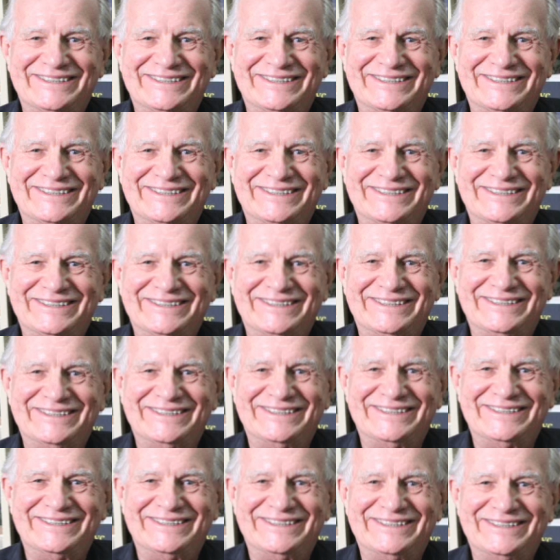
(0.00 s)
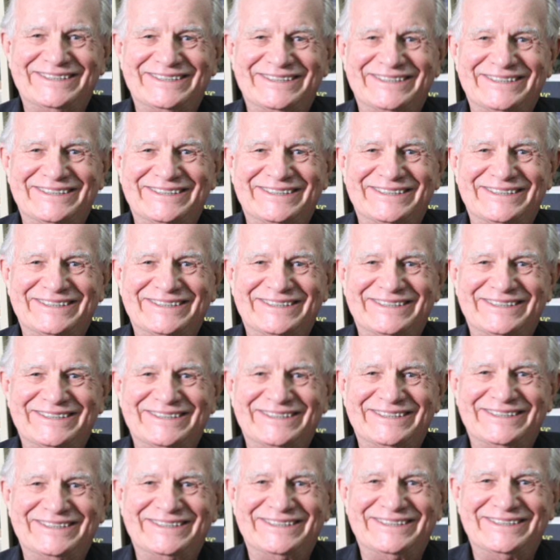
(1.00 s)

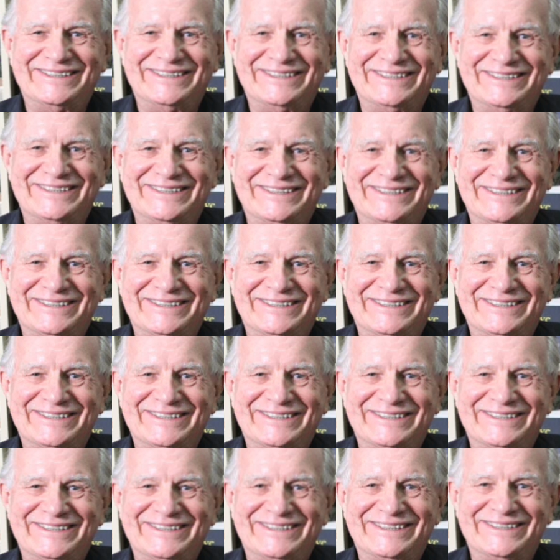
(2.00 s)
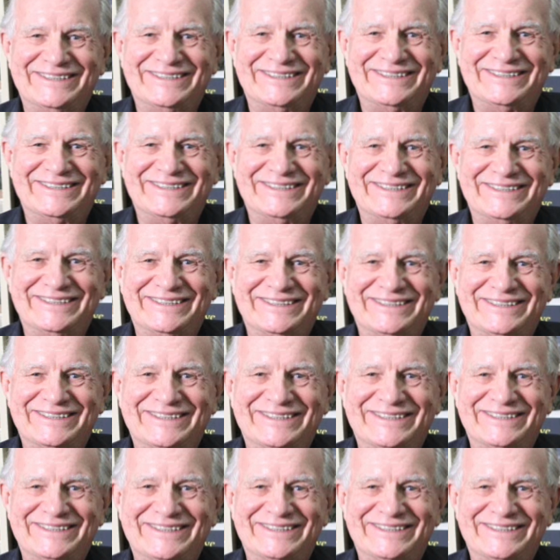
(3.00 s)

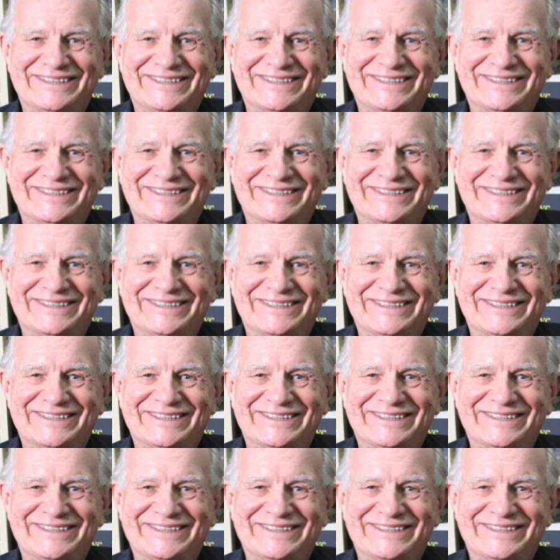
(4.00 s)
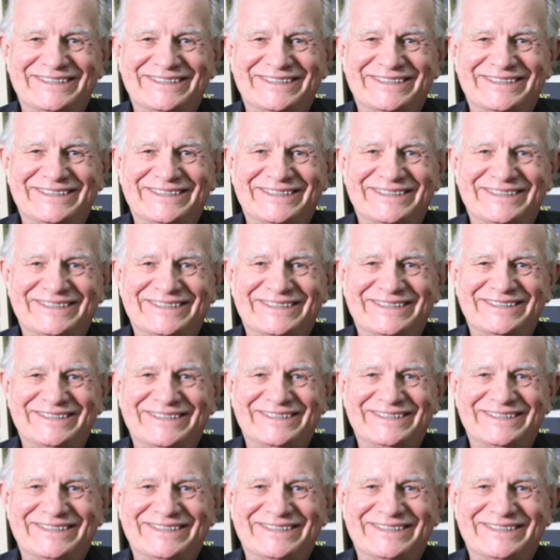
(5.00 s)
(no one is talking)